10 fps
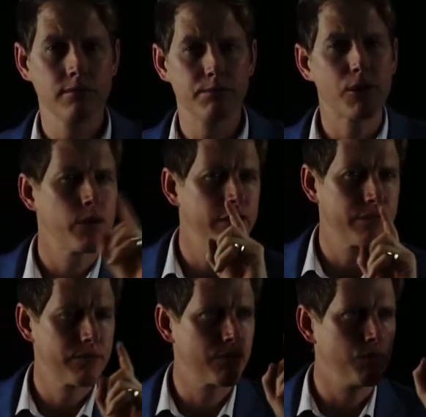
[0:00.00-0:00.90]
But we're
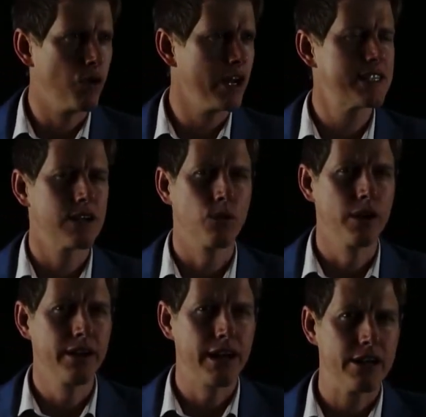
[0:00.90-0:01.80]
writing
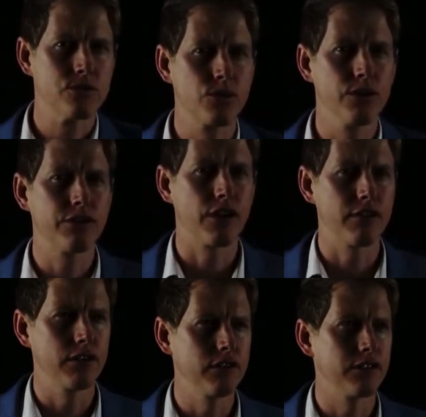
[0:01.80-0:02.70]
1 as root of
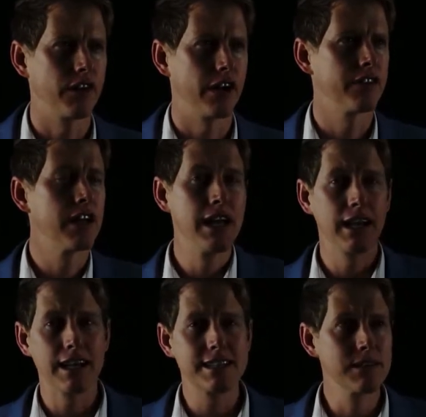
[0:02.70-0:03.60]
5 over 5.
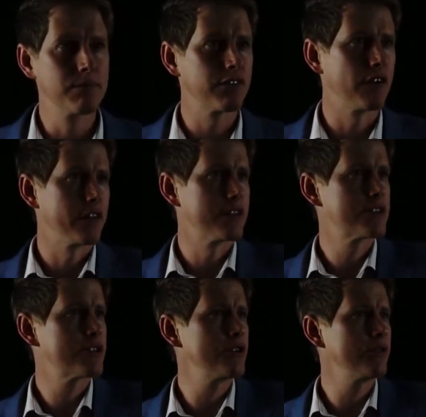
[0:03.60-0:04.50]
Let's simplify this.
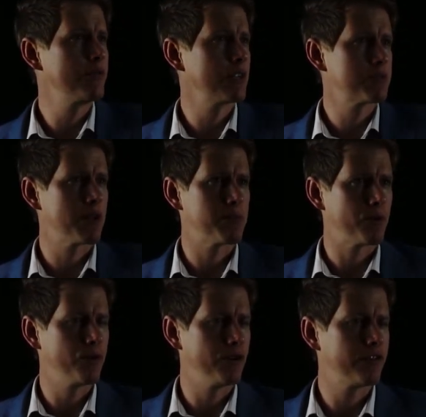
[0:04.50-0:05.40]
2 multiplied by
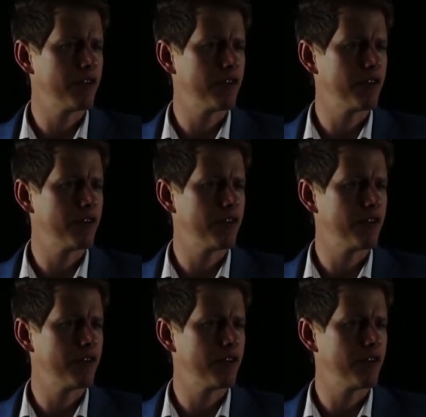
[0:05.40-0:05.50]
root of